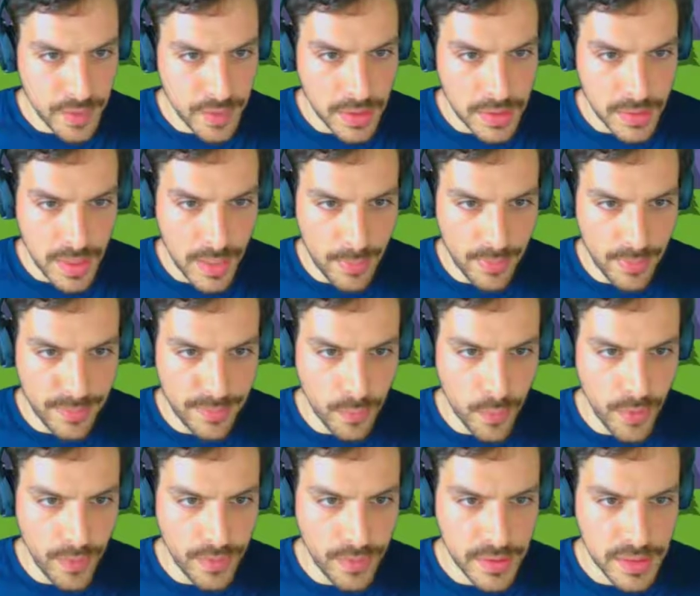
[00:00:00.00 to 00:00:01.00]
So how do we
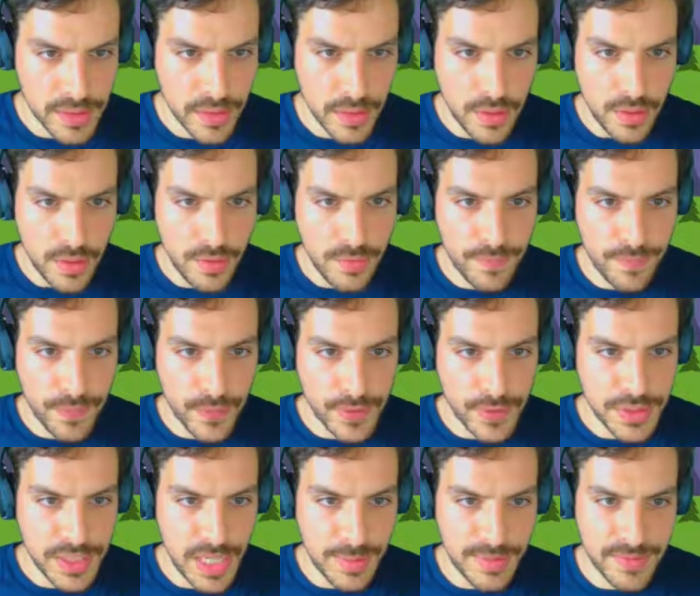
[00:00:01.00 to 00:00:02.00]
FOIL this?
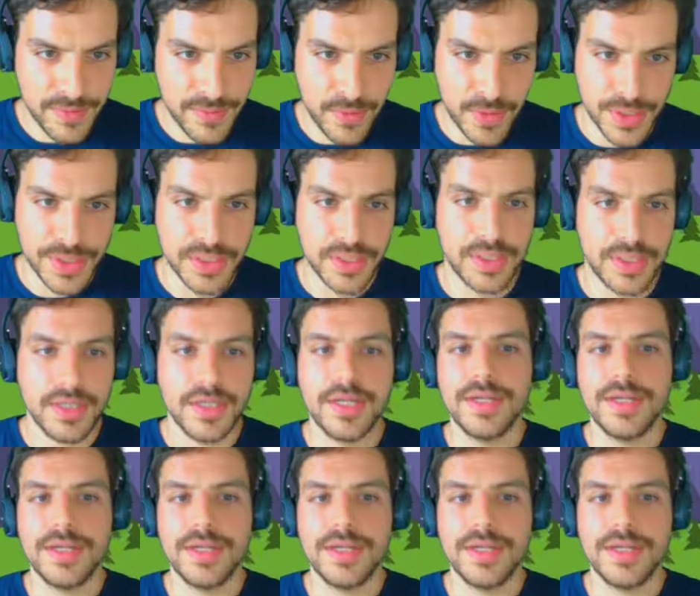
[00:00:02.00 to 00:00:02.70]
First times first.